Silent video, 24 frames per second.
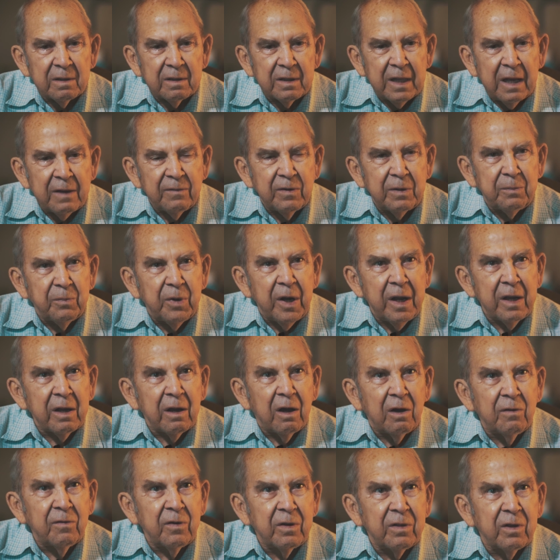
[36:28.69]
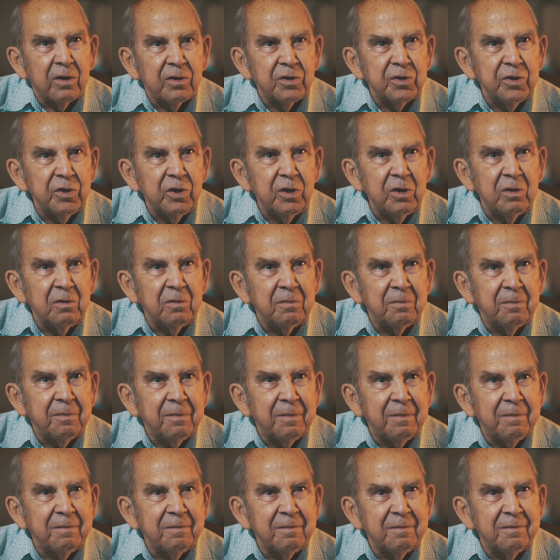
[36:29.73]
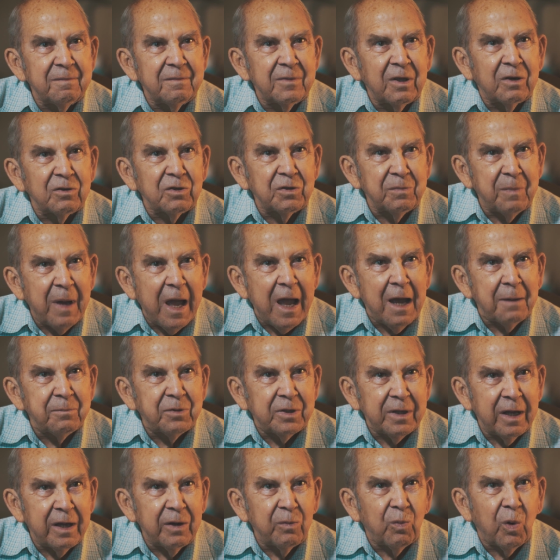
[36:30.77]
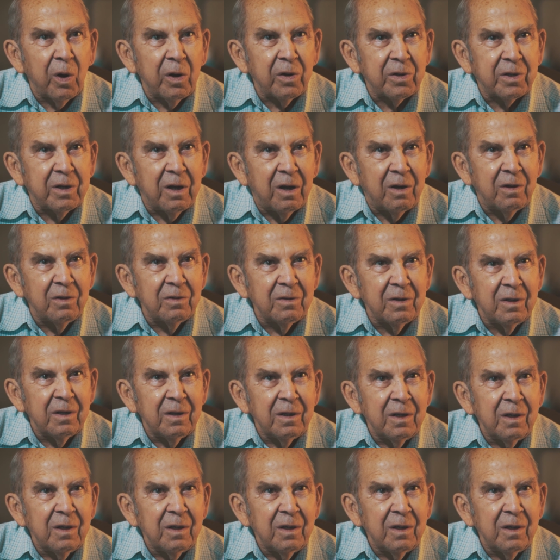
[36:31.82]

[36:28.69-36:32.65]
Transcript: They would bring over those maps they had worked on.